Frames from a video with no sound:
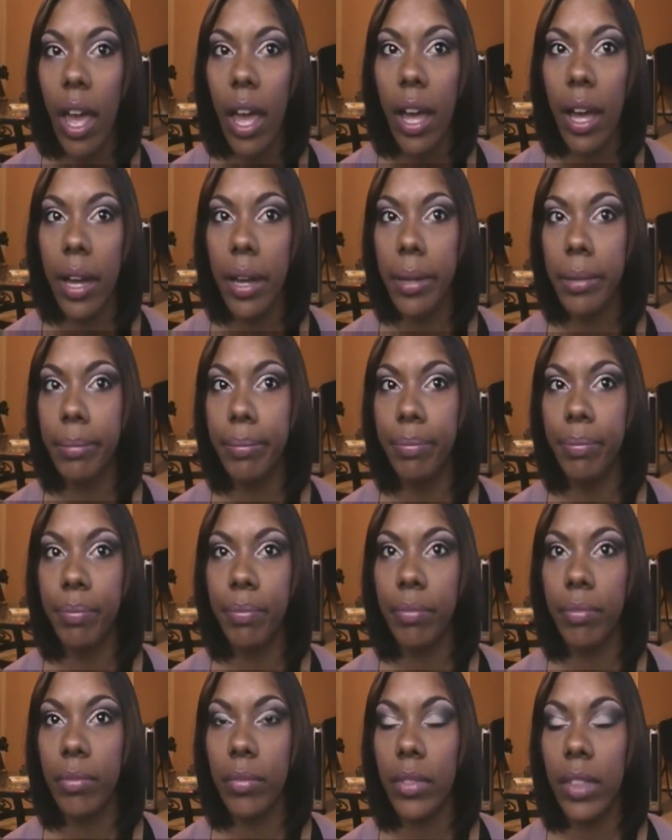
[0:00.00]

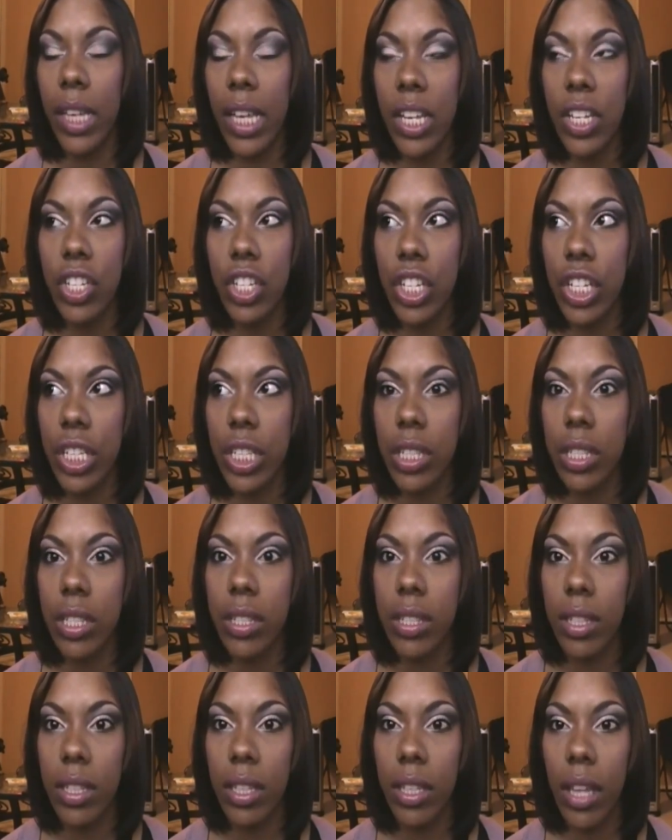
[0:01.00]
Um, it's
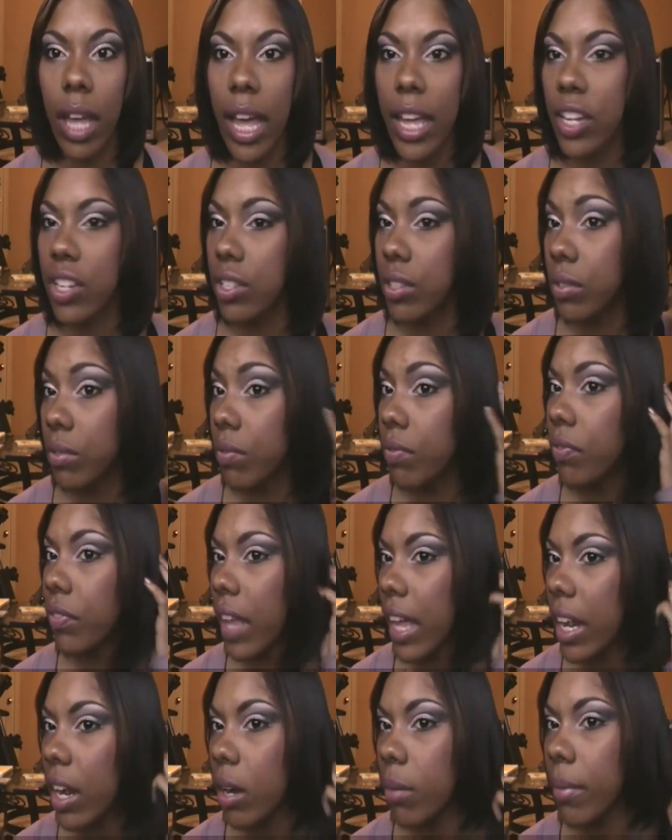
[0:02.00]
just I just
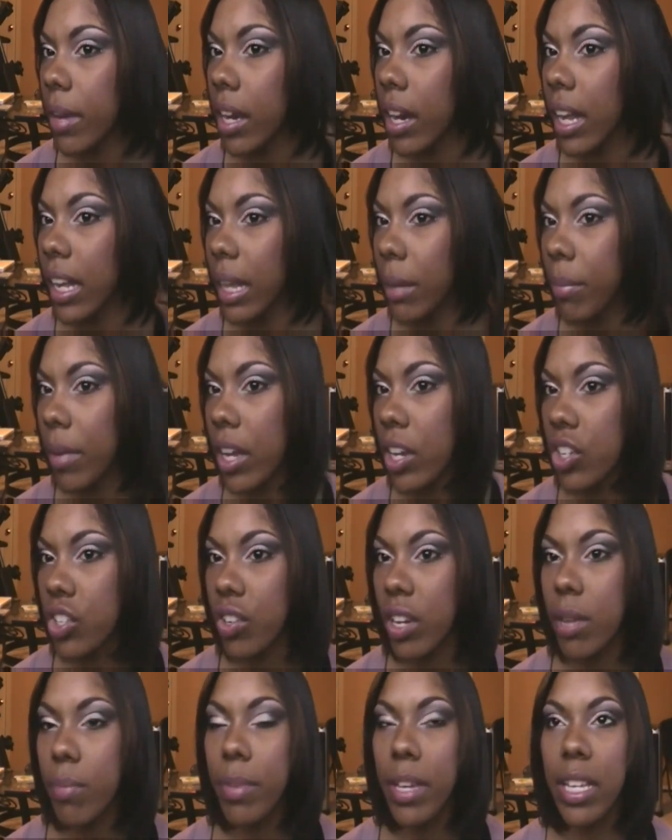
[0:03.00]
flat iron my hair. I like my hair
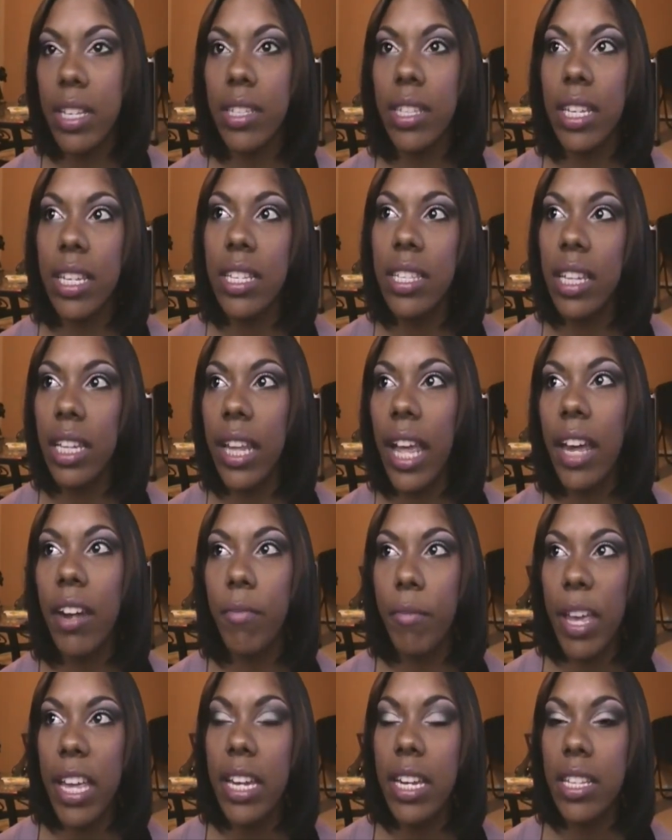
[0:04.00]
straight because it is a lot
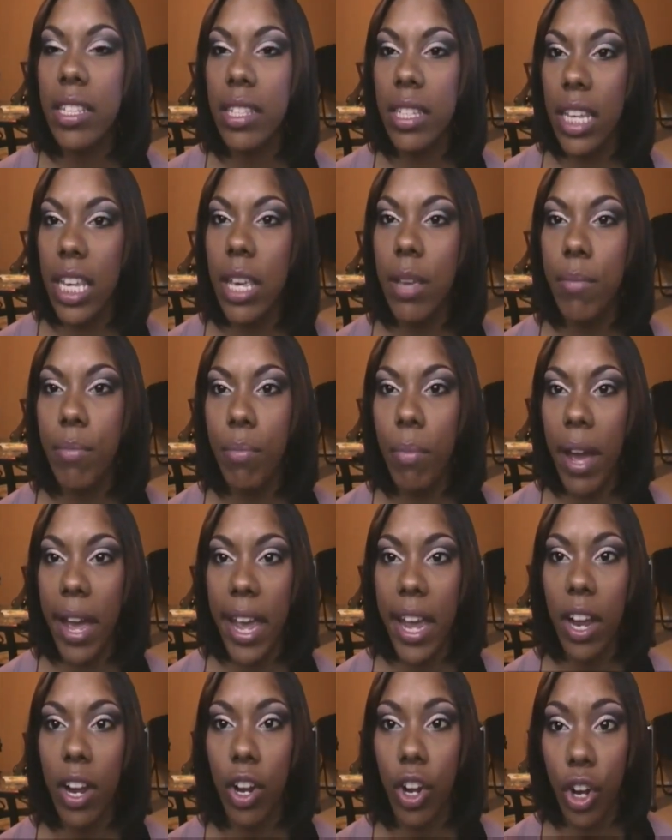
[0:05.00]
of maintenance to keep my
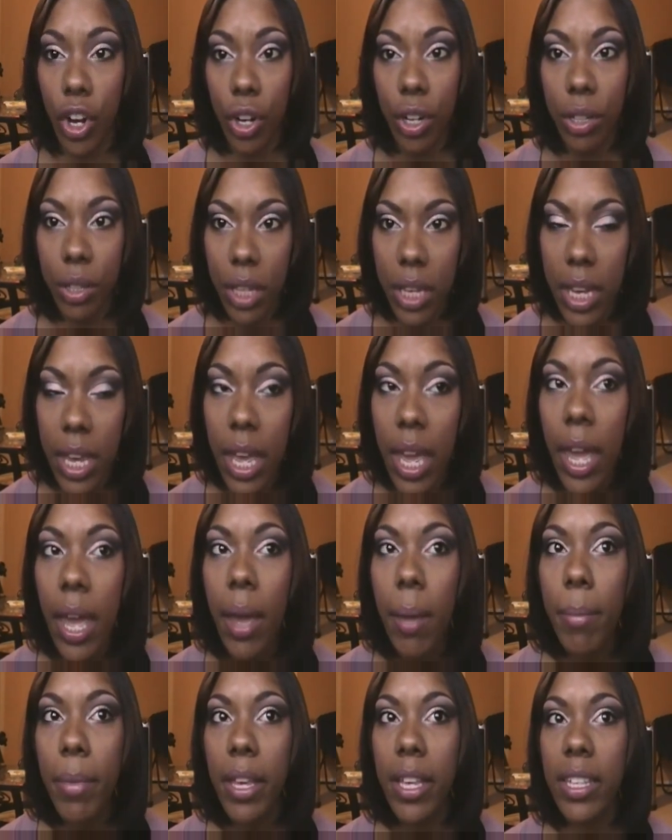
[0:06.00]
hair curly
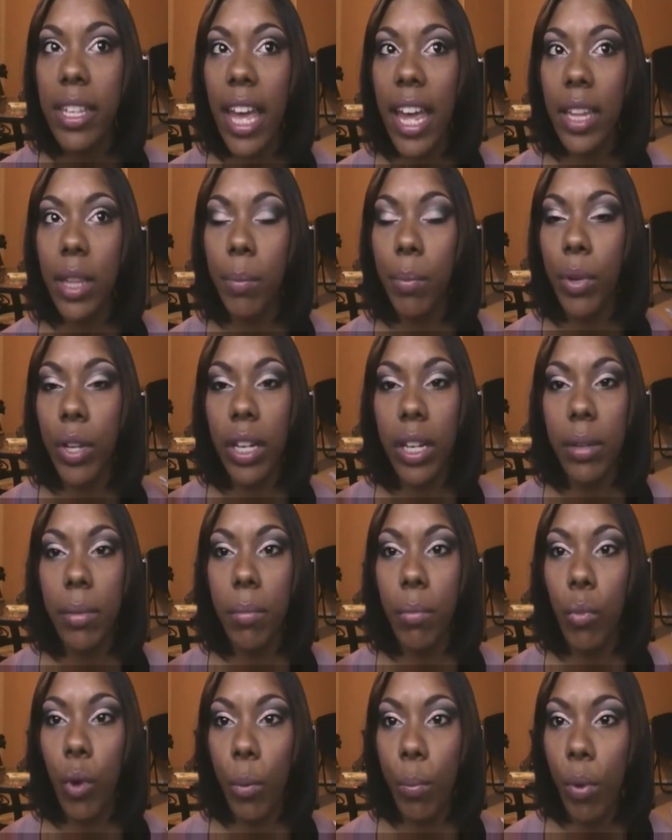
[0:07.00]
because I have to put
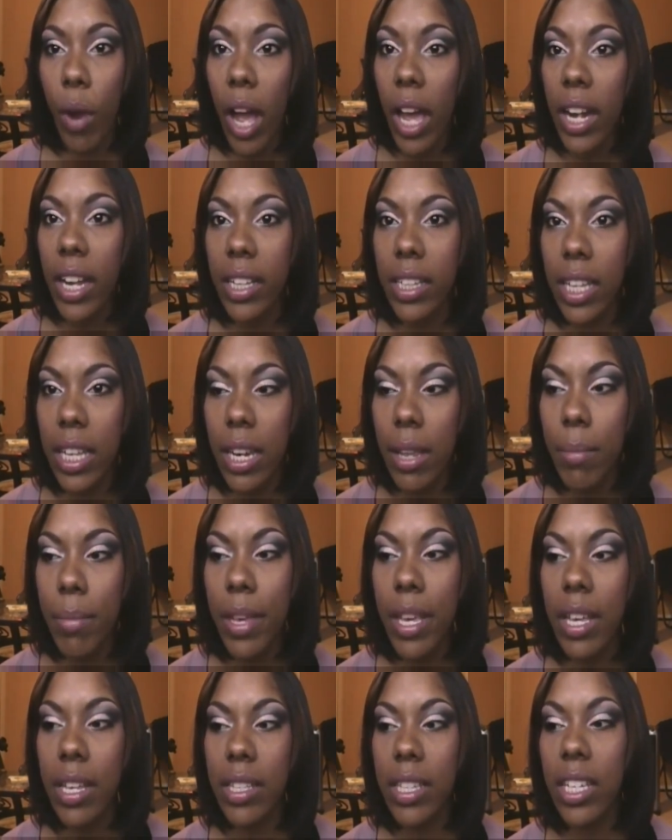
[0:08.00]
more product in it
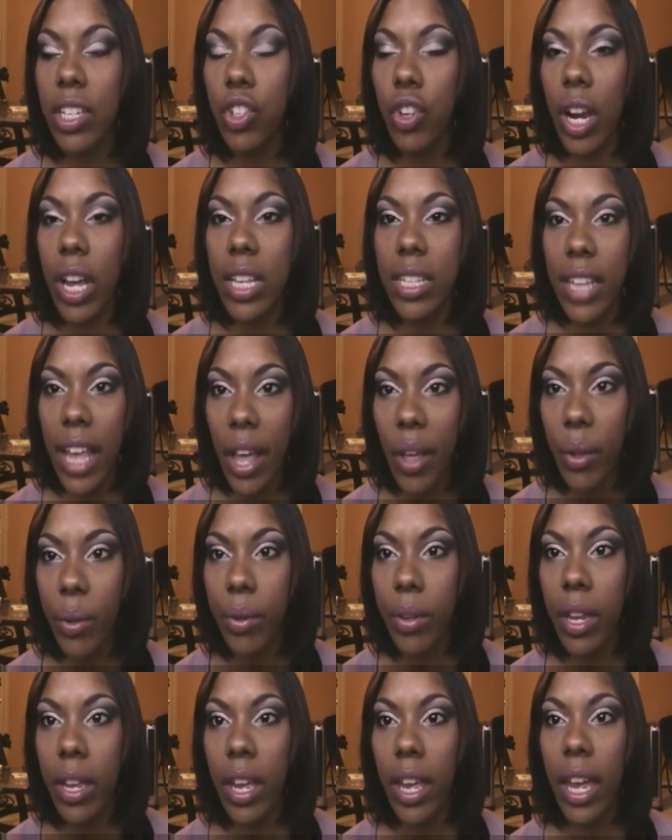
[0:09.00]
because it dries
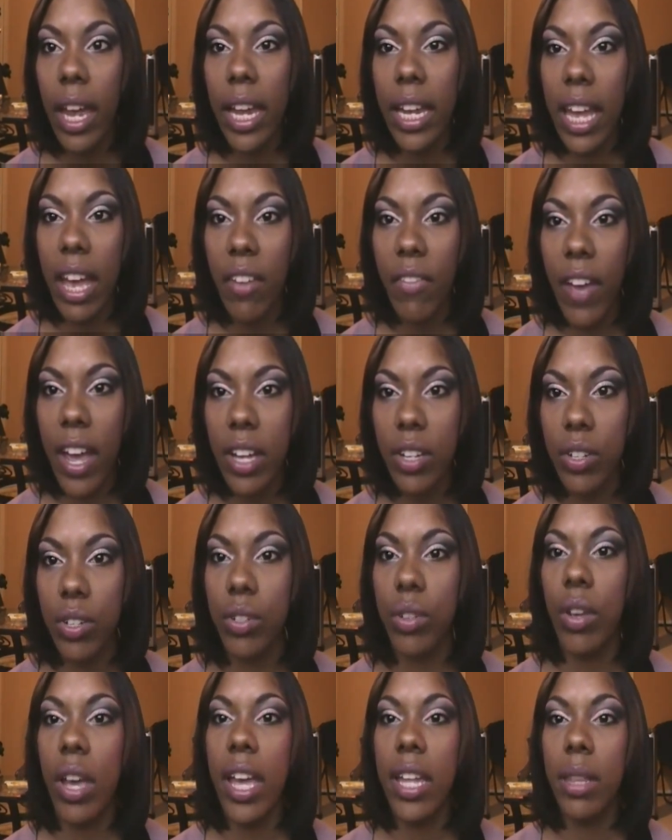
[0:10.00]
out a lot
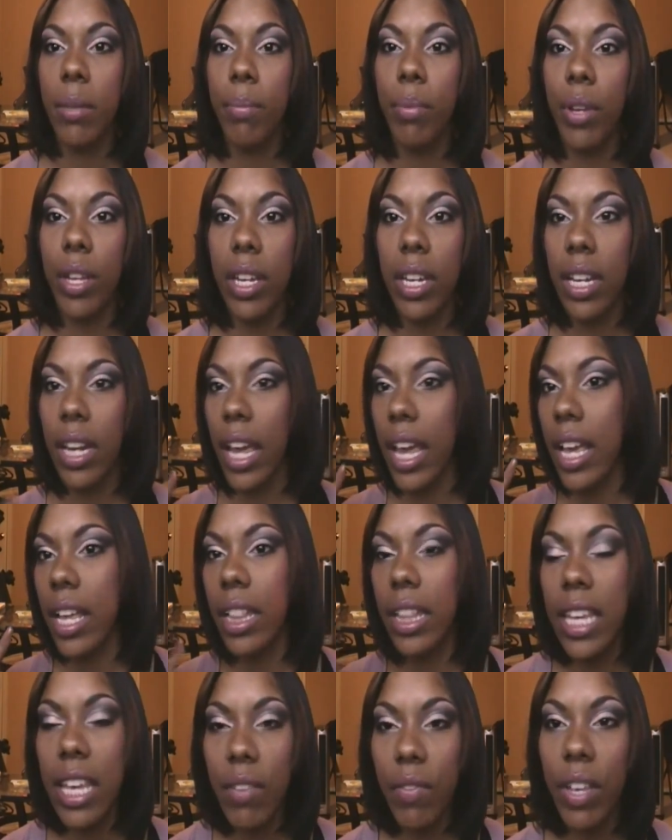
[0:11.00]
faster. So I had to put in
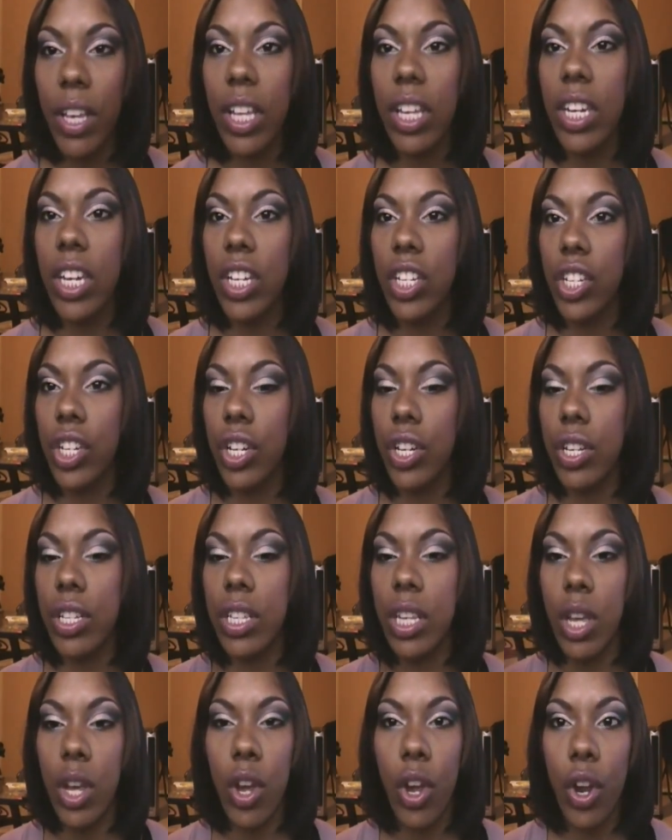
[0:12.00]
like leave-in
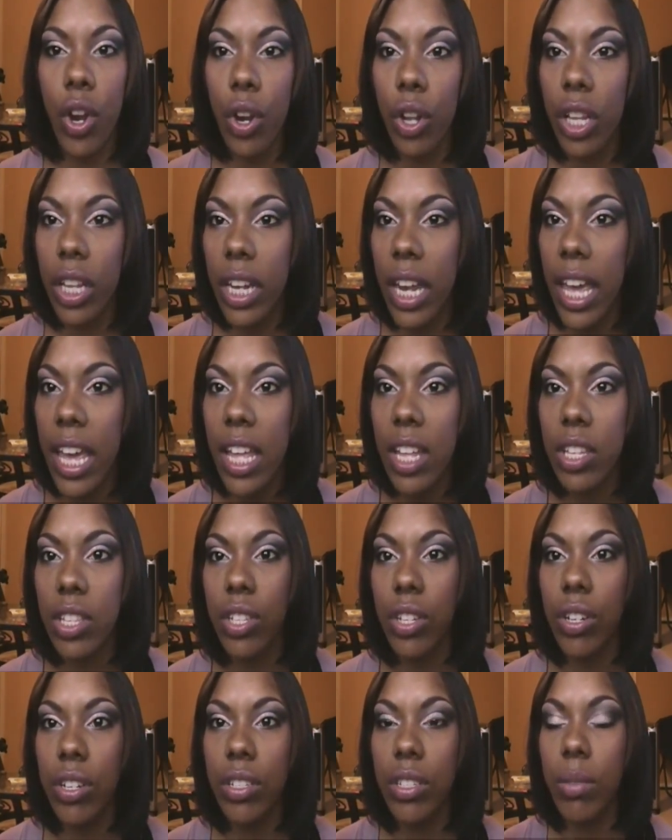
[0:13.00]
conditioners and curl
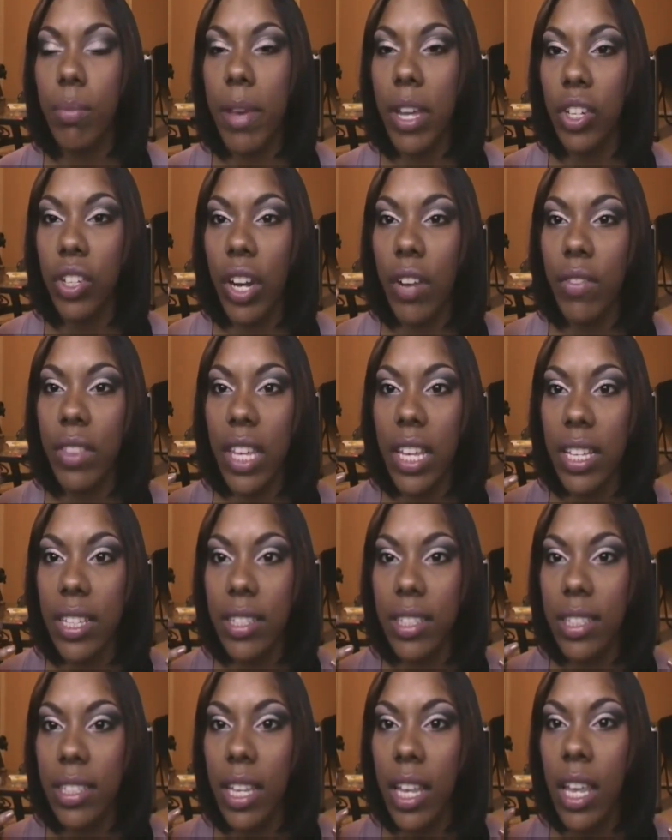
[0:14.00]
enhancers to make sure
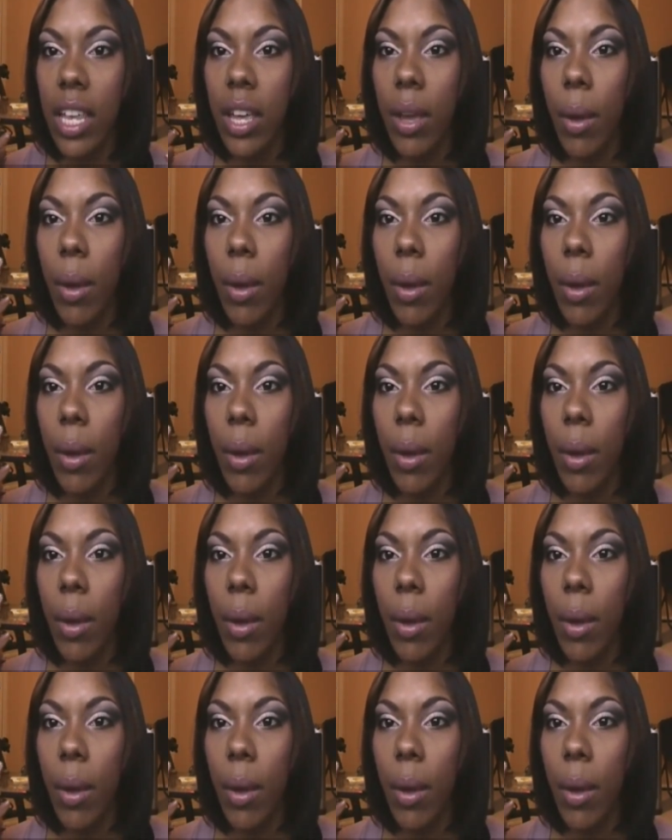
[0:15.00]
everything's